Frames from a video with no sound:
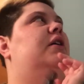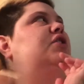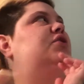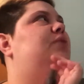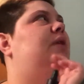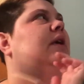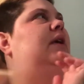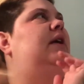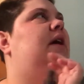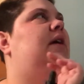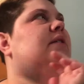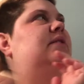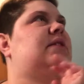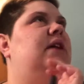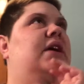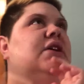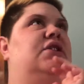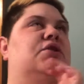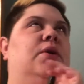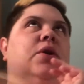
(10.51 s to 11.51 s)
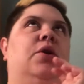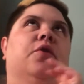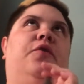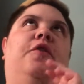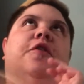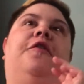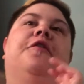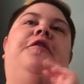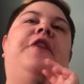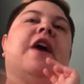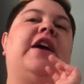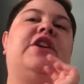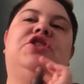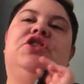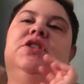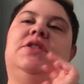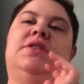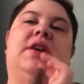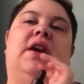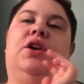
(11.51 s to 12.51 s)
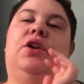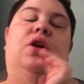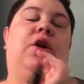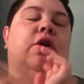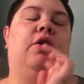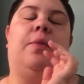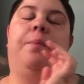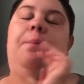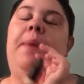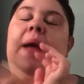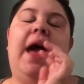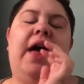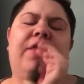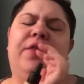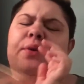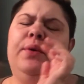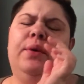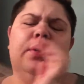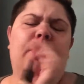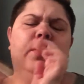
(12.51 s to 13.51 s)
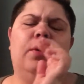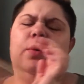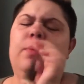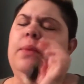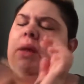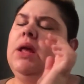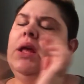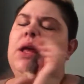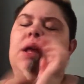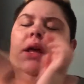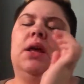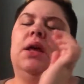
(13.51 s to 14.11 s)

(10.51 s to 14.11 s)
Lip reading: it's raining outside, so I know for a fact she's not gonna go to the bathroom.